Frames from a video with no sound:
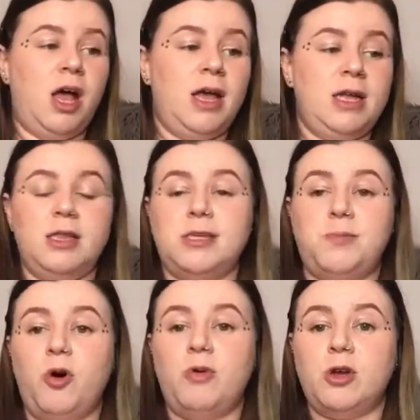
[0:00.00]
in this
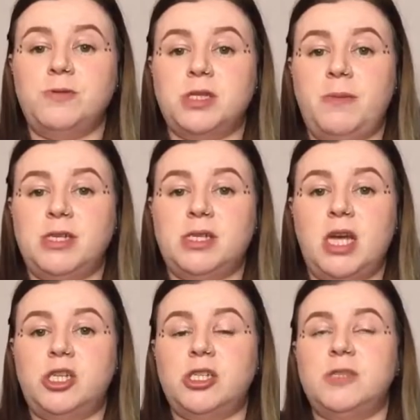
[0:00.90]
book when it comes to the
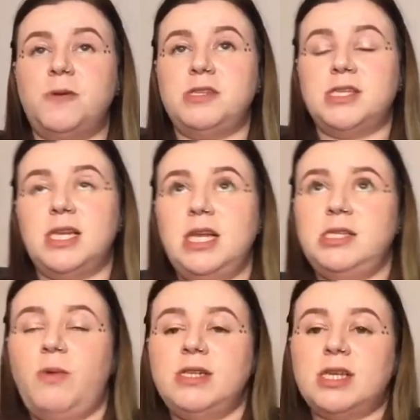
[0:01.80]
meditations, but it's an easy
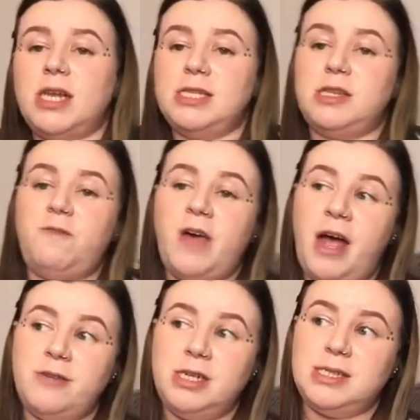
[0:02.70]
way to connect to the
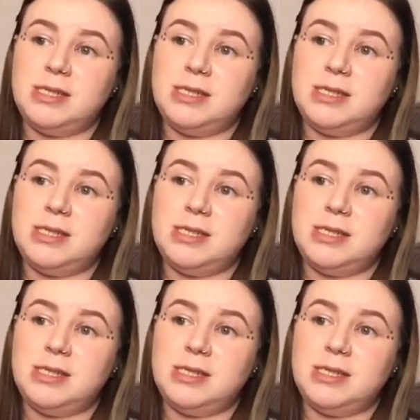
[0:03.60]
fairies,